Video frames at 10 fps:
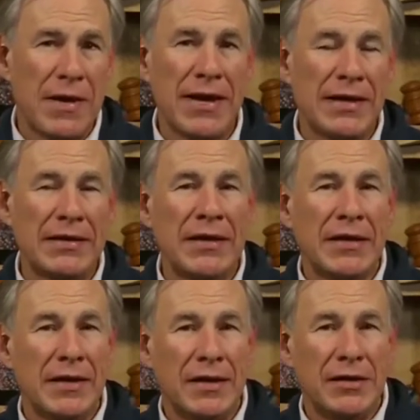remain
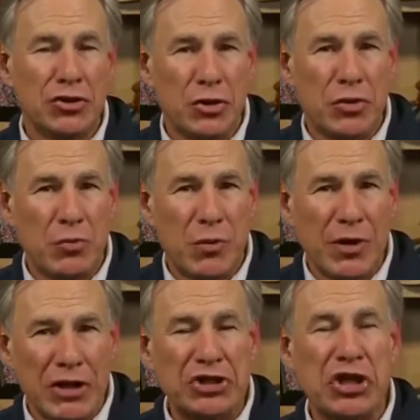
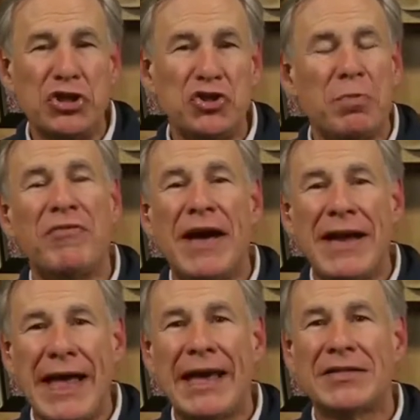where we continue to
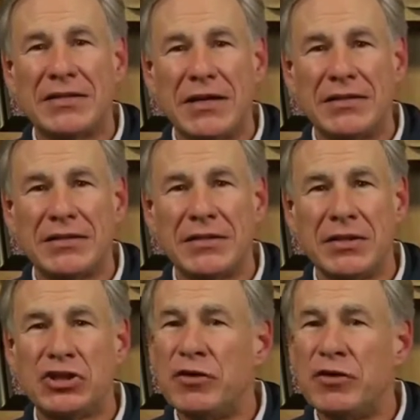provide access